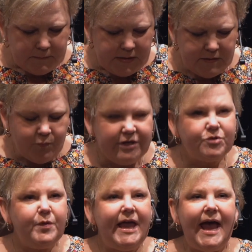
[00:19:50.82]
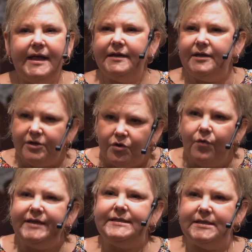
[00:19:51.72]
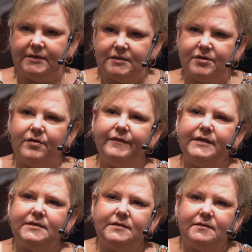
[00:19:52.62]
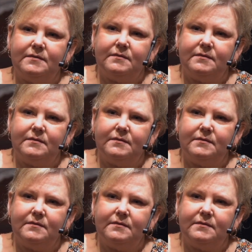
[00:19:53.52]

in which we had an anointing service.